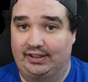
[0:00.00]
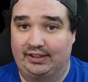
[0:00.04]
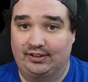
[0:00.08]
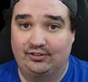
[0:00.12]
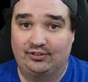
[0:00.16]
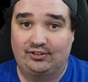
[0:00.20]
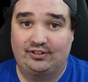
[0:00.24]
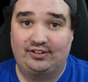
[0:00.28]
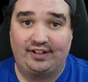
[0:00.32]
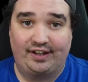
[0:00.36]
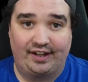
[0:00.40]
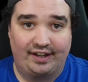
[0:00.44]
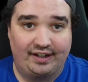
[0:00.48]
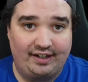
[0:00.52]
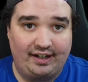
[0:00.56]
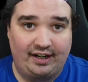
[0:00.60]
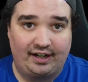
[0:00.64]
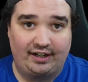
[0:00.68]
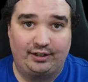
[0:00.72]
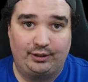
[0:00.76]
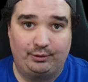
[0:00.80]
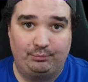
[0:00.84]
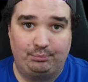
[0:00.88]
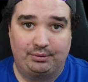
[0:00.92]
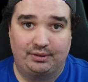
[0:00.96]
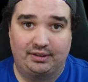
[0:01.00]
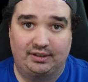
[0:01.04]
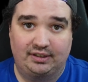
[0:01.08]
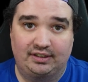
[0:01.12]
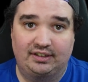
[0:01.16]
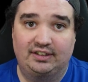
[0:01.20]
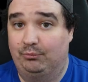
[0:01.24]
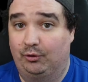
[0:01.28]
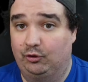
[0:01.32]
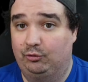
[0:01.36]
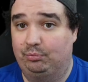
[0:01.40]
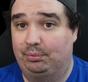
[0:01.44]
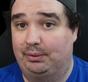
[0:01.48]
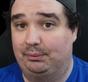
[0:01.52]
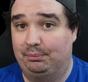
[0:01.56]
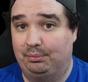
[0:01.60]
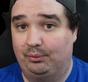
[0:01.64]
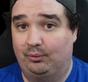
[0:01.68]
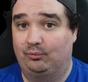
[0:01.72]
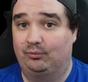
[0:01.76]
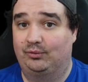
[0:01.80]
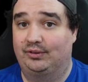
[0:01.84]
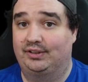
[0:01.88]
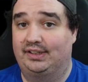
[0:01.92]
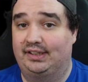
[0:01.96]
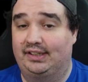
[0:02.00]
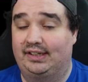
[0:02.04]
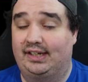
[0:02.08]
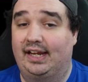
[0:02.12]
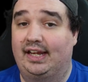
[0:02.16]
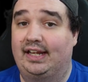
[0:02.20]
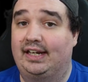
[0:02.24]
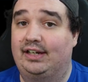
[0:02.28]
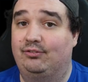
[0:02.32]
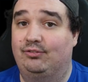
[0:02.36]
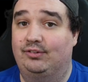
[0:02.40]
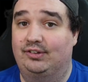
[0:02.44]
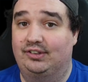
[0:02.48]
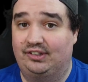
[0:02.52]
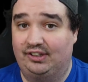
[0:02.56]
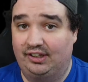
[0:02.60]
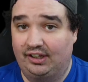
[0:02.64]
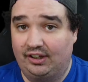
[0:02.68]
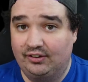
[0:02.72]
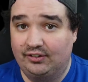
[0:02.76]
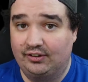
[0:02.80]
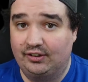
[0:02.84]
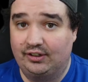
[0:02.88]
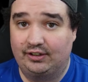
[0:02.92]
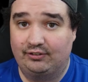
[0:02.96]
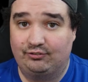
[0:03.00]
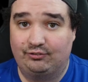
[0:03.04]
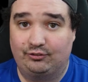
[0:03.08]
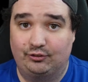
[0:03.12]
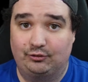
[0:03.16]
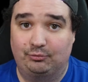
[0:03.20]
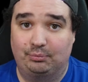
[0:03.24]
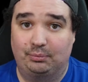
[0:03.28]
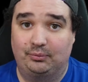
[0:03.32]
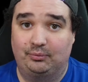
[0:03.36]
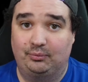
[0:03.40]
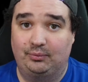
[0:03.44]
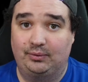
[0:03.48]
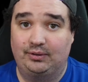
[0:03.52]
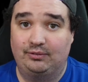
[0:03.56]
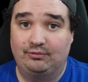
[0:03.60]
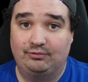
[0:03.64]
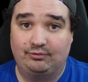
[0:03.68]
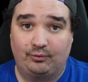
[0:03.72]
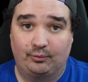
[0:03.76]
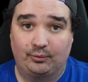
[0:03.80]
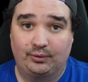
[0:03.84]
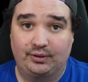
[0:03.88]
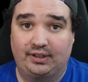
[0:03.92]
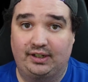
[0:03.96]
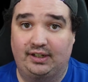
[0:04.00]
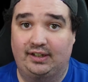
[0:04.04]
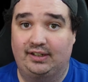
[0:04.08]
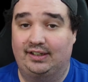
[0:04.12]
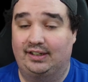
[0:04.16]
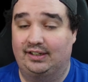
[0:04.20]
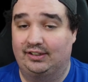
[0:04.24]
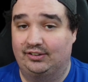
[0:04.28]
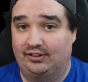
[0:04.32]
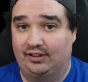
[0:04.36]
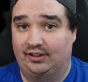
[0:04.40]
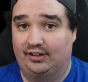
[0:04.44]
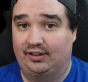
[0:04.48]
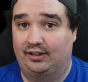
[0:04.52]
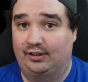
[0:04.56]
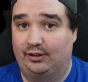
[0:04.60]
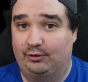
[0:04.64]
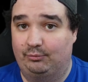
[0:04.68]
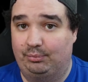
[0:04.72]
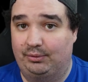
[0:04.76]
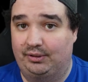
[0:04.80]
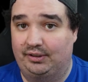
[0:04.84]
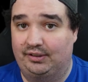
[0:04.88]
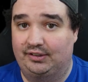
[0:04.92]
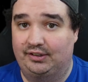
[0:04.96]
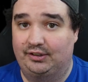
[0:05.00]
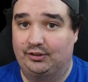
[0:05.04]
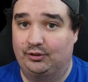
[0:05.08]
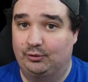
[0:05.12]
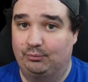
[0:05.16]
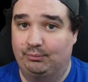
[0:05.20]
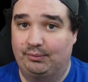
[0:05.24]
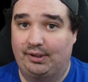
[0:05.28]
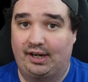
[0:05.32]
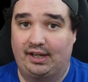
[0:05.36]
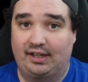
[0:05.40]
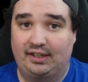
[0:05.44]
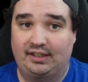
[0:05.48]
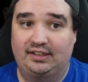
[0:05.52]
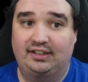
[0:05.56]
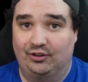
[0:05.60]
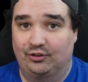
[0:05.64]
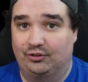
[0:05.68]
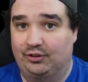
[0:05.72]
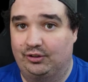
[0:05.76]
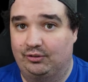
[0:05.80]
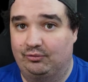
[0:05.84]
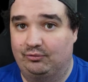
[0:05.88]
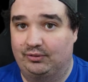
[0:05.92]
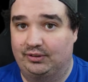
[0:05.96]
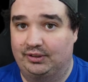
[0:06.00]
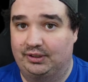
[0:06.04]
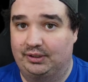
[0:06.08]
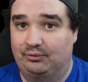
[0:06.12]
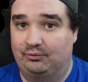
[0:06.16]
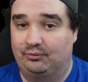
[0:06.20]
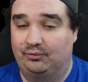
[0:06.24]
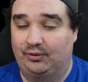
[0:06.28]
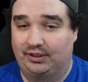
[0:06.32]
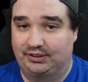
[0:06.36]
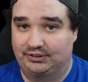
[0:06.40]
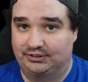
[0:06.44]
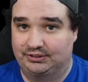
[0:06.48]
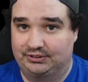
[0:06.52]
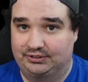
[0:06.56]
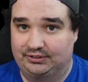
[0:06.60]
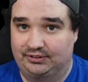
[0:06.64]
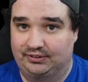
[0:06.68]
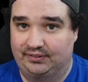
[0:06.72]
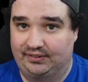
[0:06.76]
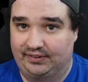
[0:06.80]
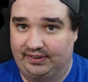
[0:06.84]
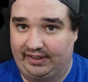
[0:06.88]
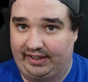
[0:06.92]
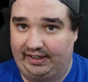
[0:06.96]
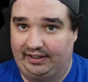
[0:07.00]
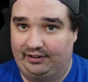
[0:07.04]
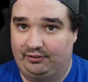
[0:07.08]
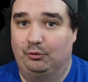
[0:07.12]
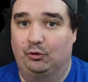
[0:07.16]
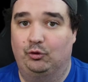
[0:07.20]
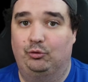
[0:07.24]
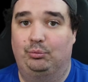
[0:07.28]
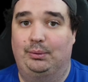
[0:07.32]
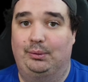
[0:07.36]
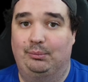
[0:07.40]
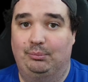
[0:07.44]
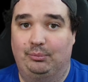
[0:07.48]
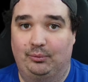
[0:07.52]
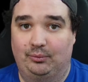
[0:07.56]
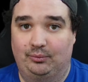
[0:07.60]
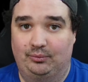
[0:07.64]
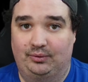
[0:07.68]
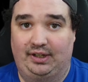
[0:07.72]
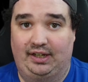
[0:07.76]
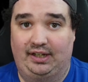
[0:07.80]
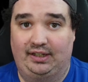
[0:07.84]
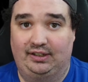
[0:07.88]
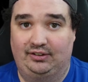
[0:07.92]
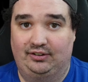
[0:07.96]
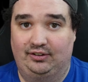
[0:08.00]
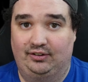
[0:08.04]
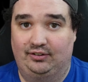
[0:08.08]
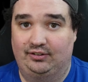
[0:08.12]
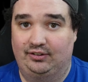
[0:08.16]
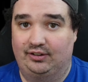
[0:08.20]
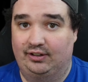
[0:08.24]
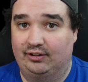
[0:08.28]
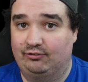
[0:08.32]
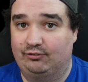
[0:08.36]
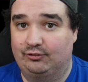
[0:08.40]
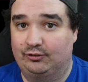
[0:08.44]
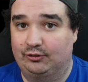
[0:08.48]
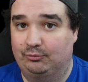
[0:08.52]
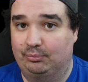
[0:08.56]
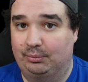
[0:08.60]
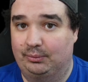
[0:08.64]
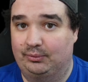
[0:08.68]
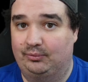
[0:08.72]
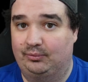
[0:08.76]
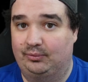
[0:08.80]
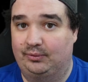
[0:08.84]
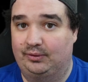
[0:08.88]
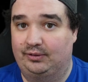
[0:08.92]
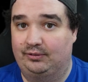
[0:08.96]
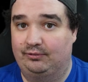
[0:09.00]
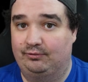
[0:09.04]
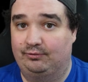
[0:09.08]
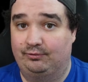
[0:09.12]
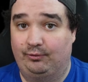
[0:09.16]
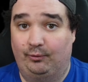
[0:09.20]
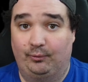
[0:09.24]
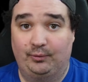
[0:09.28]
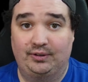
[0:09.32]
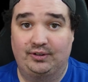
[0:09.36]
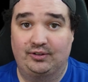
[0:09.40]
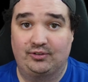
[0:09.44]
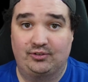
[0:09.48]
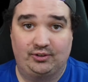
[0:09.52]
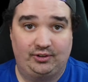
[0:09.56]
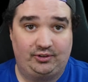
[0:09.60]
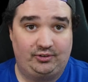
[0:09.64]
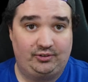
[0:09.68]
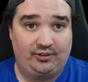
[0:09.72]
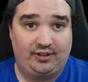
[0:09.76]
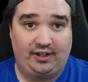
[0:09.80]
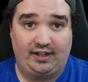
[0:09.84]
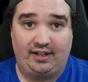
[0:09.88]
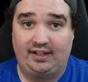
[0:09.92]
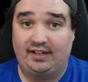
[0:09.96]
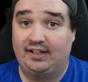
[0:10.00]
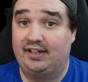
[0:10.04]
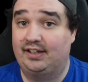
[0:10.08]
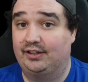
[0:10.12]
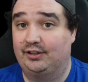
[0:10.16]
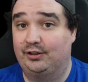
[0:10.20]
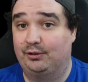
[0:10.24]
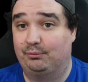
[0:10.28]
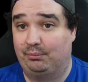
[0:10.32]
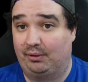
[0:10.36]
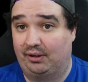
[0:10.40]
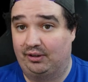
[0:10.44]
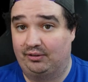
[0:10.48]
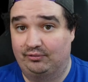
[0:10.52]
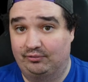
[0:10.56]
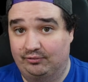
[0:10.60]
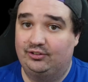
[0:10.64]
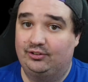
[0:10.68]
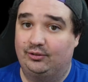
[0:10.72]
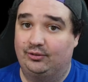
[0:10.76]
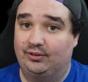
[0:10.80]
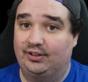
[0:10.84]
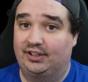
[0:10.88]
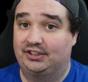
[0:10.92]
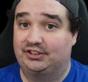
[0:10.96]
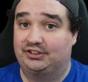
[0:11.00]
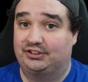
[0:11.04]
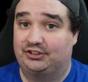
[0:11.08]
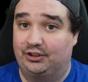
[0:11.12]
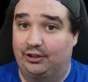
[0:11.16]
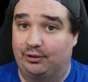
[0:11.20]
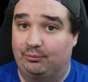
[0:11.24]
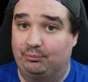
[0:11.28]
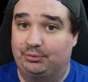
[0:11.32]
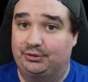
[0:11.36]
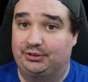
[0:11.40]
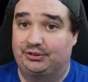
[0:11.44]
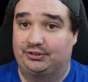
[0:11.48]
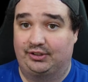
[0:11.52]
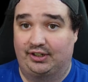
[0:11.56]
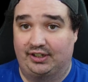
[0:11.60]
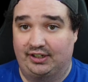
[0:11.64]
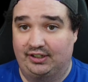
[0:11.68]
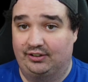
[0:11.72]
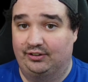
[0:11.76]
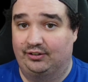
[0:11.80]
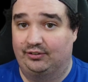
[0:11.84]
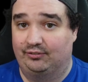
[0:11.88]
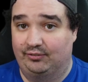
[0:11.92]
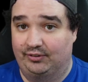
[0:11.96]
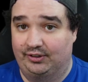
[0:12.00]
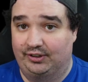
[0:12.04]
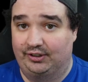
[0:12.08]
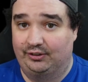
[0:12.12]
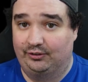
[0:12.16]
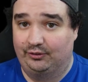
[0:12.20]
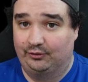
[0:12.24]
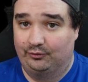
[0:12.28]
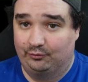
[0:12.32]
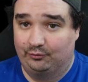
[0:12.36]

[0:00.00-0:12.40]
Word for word: is 1080p. Most people really can't even tell the difference between 4K and 1080p. The human eye doesn't really register that. Most people can't tell the difference between between 4 and 6k and above. So let's jump straight into the video.